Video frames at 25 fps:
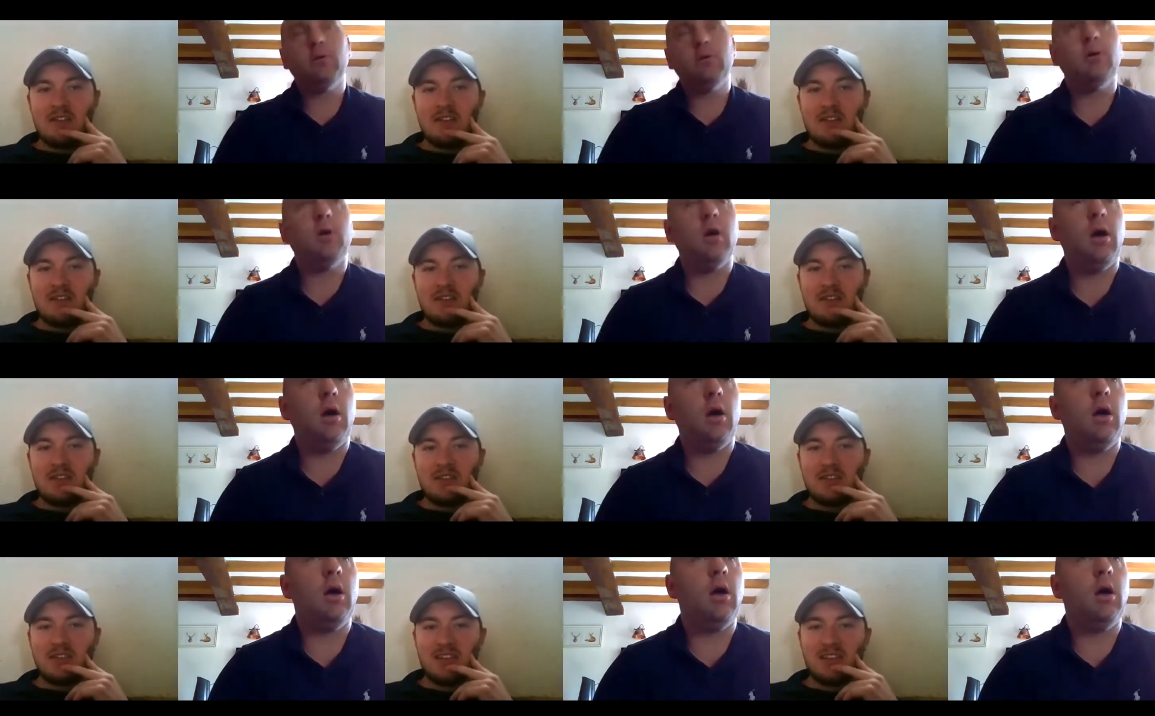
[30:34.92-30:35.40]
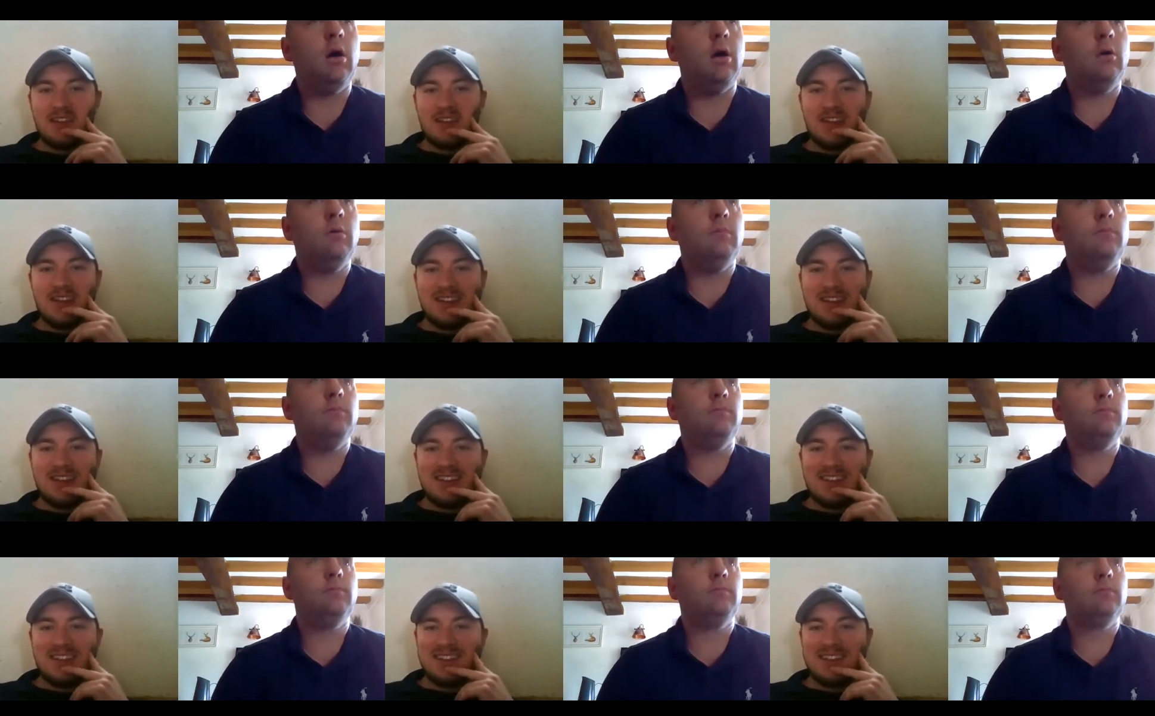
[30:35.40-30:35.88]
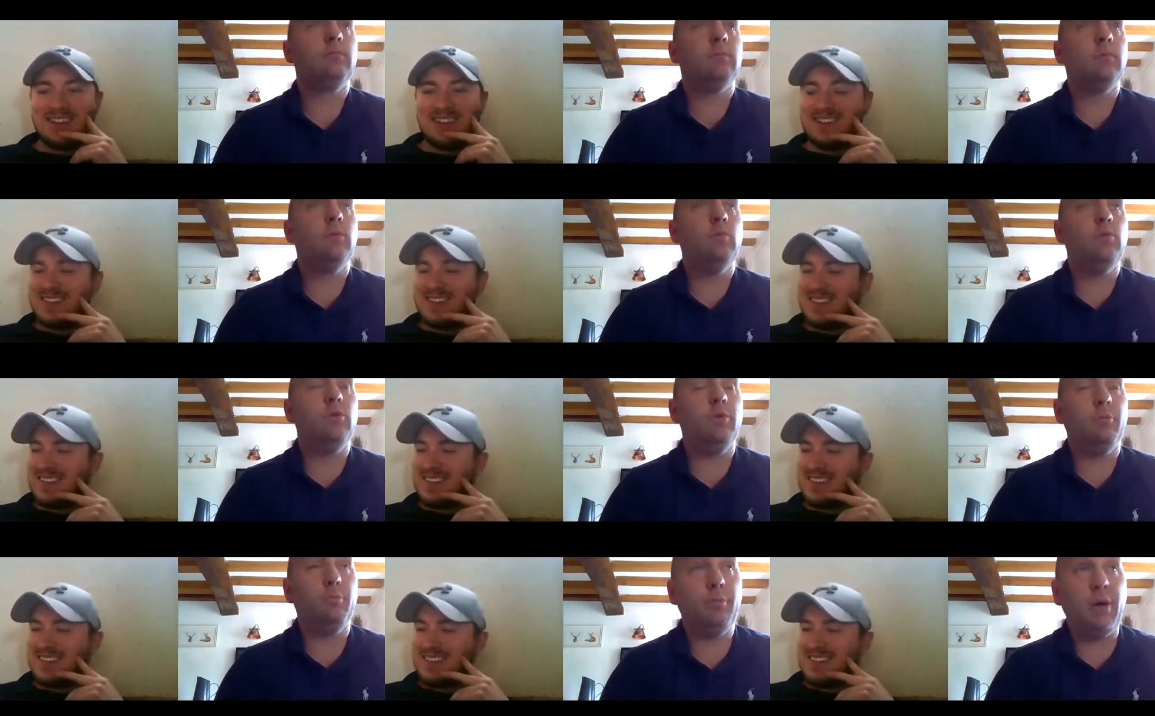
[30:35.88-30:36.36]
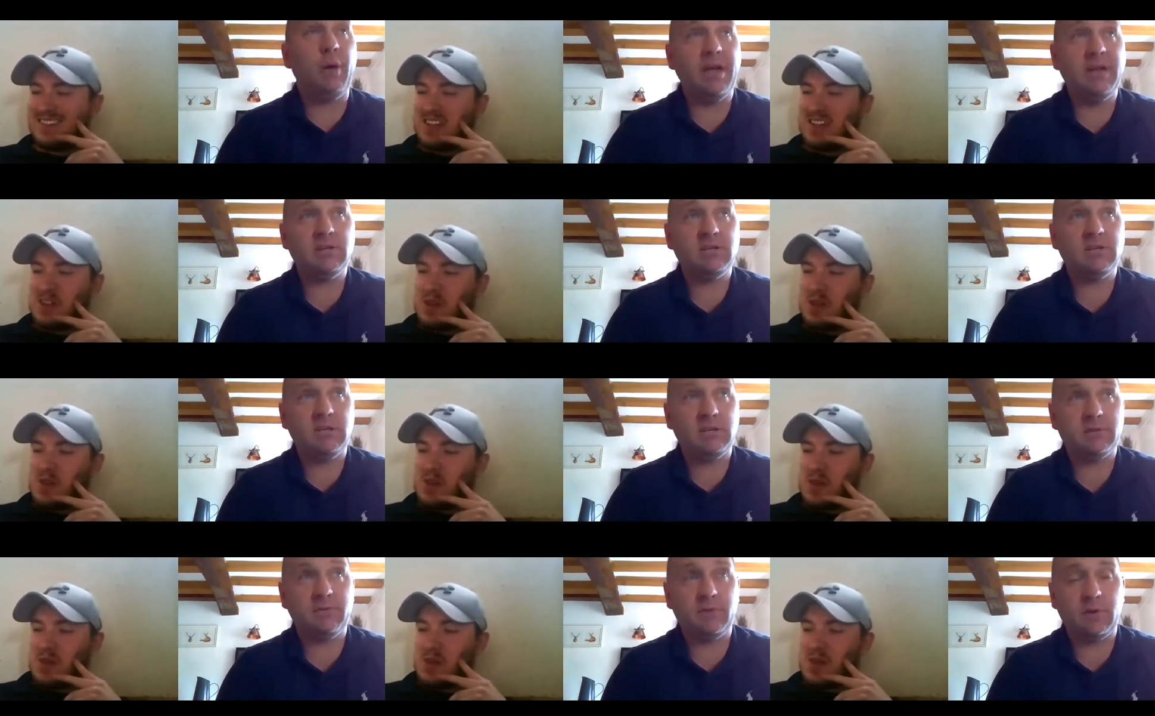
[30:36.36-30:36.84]
Speaker 1: Um, the
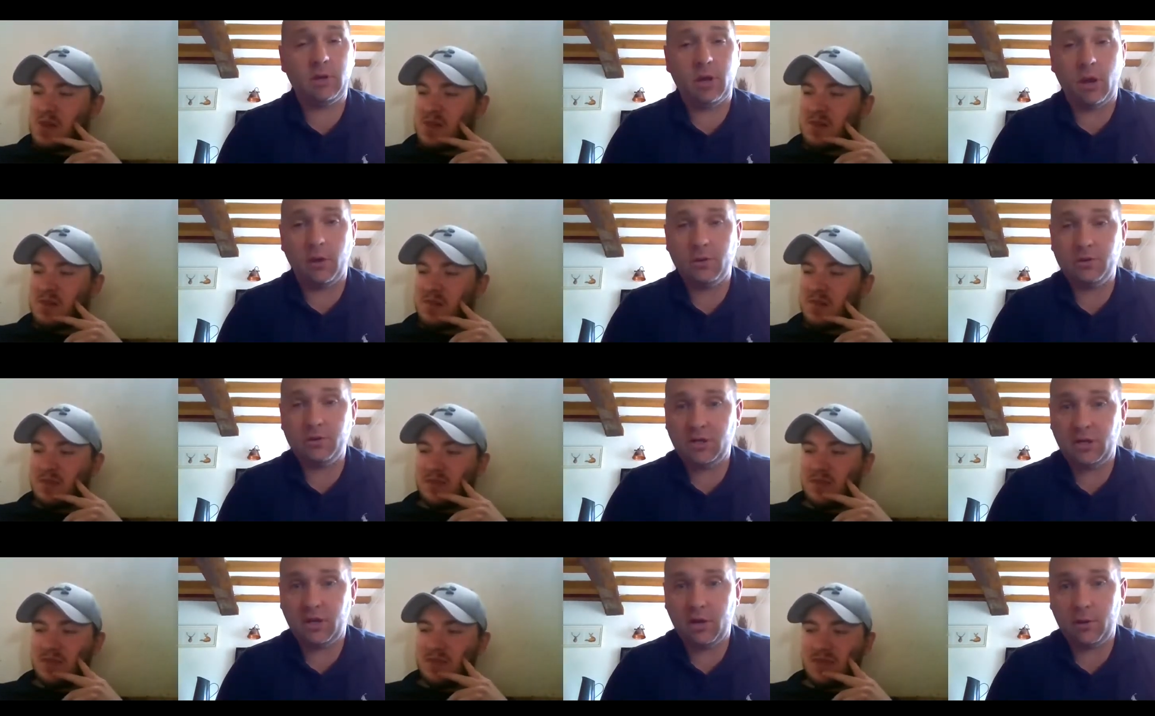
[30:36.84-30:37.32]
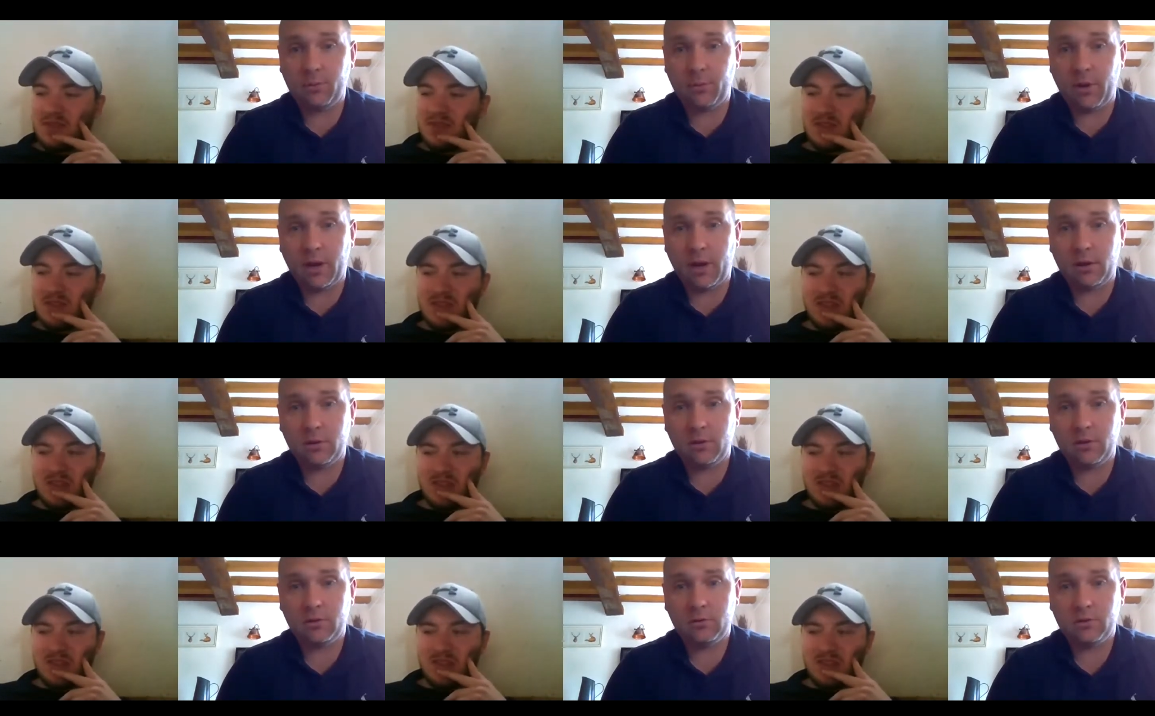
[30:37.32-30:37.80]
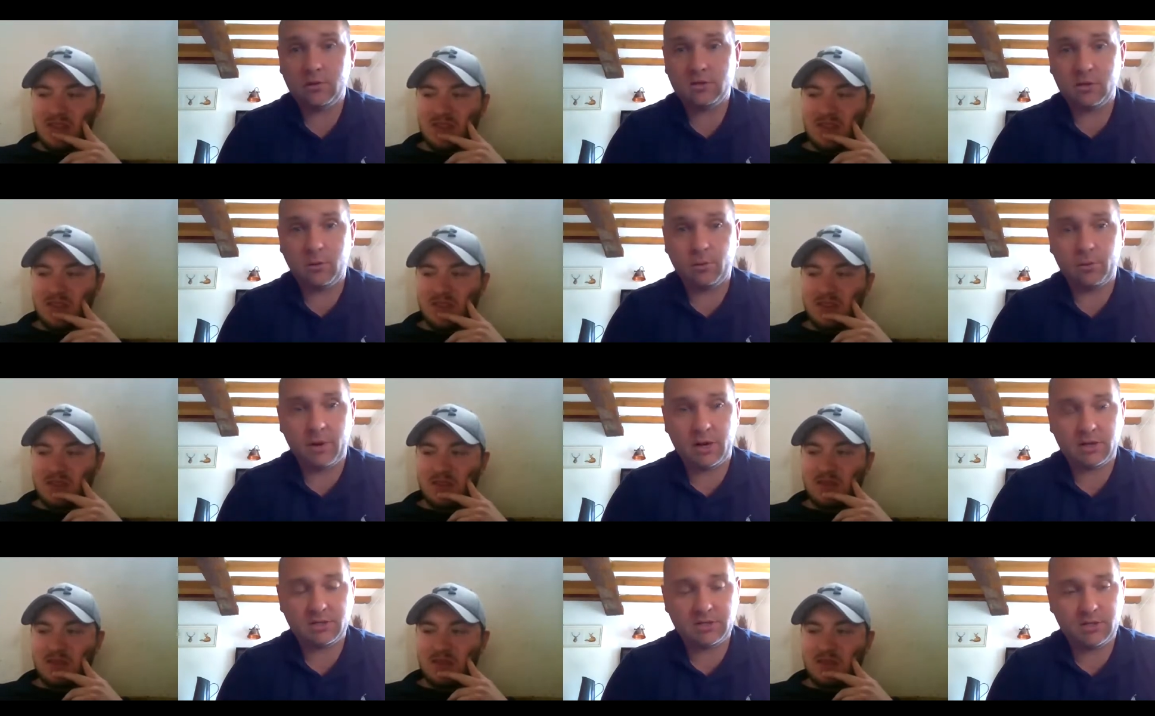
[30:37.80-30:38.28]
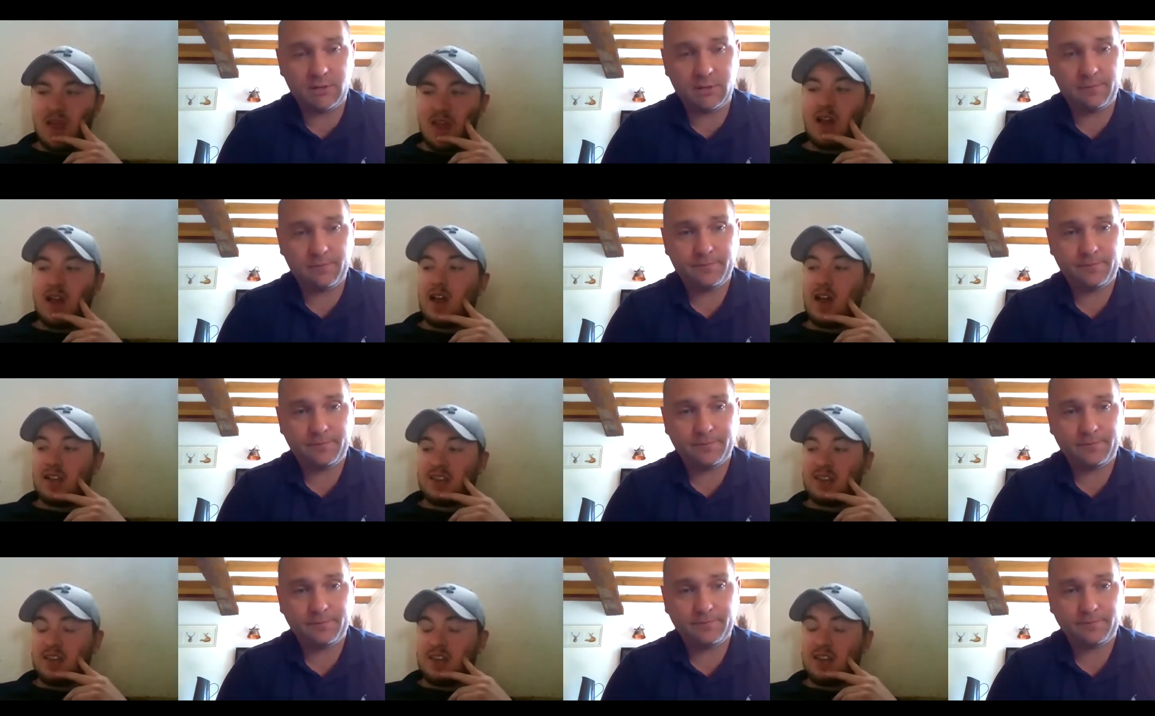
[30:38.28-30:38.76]
basics of a coaching kit bag is what we're asking.
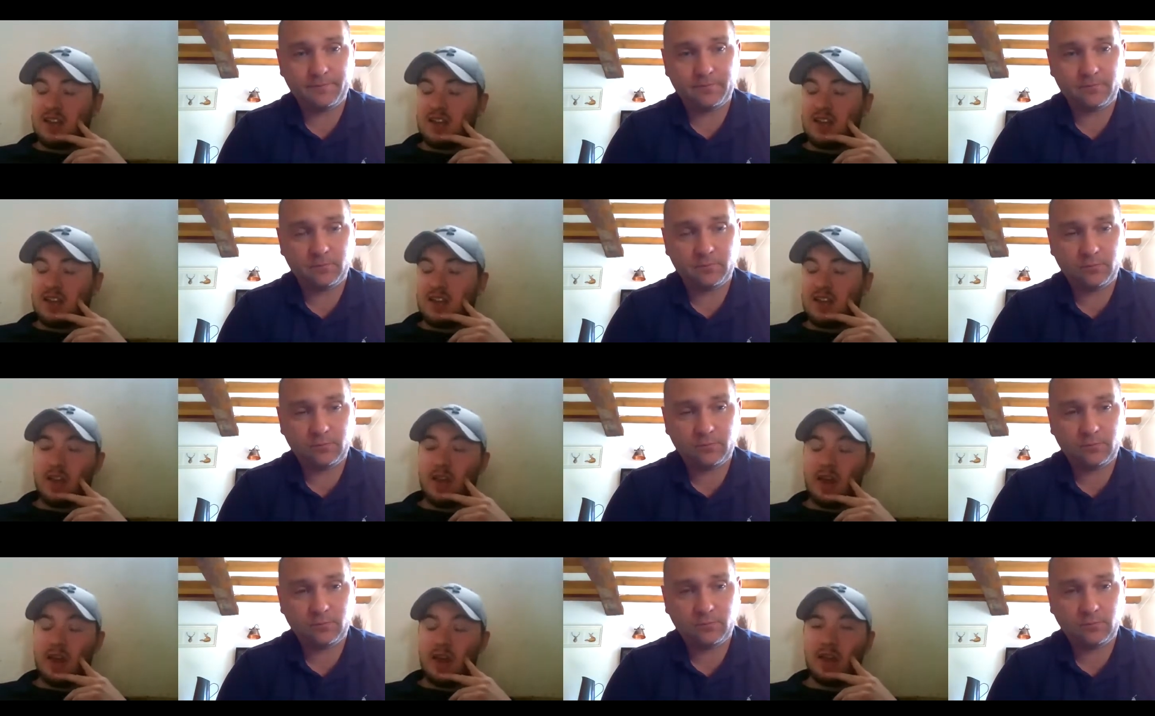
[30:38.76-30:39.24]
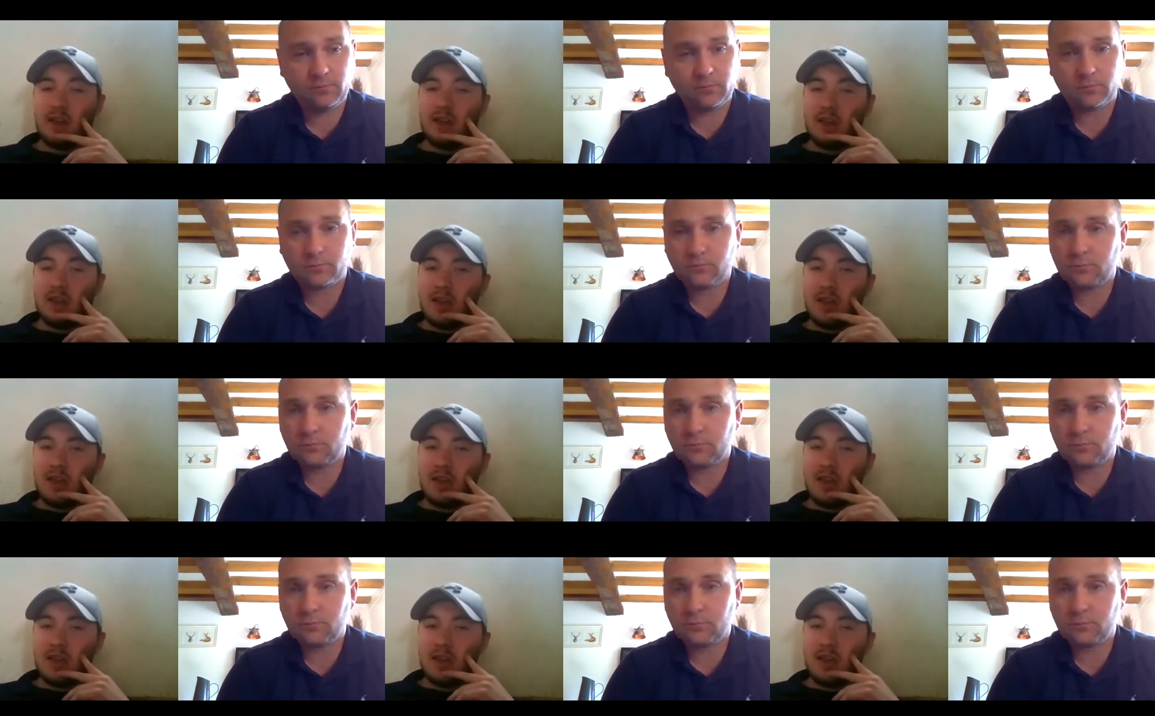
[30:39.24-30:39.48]
Essentially, yeah.